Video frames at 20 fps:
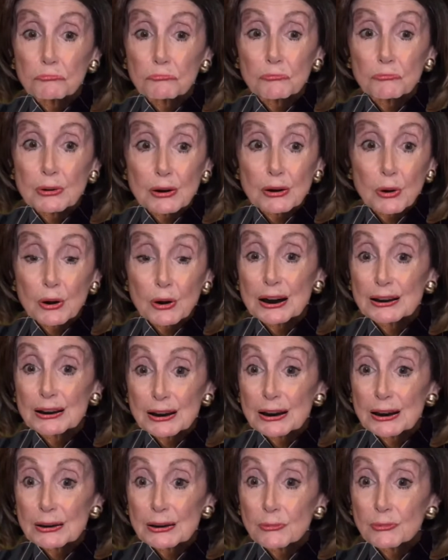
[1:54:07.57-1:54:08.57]
you know what?
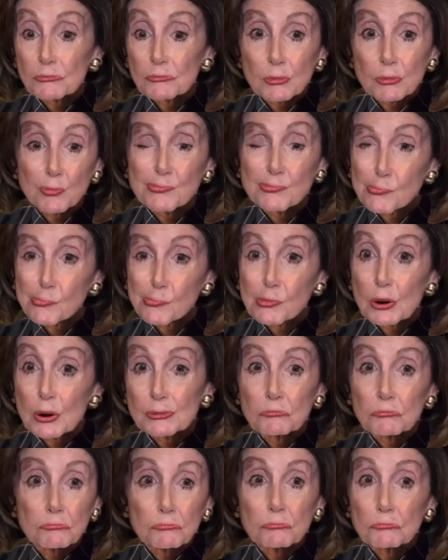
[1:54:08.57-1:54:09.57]
Um,
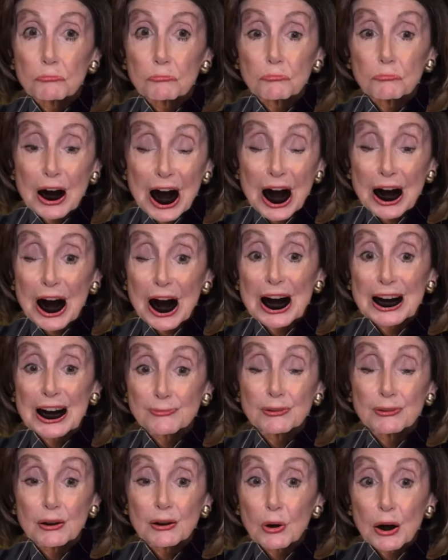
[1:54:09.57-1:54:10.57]
I, have
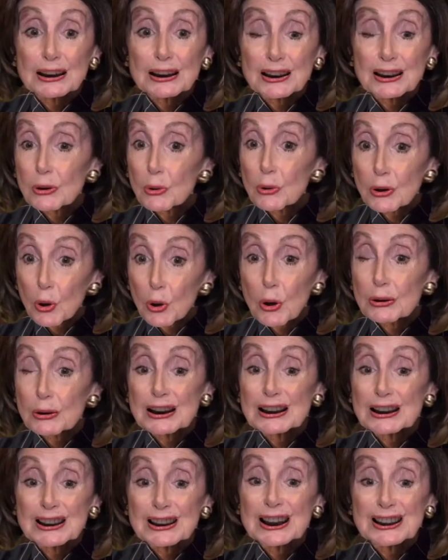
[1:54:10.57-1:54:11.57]
no idea what court this
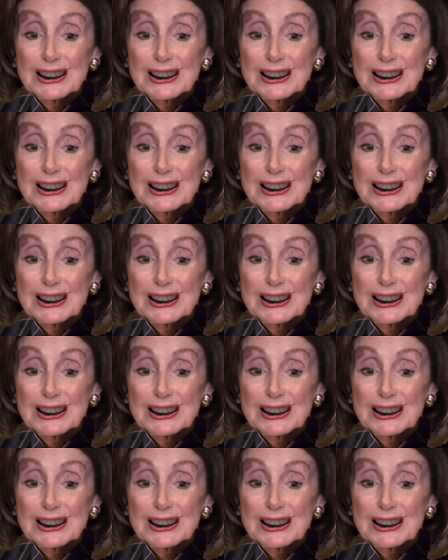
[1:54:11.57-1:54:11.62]
is.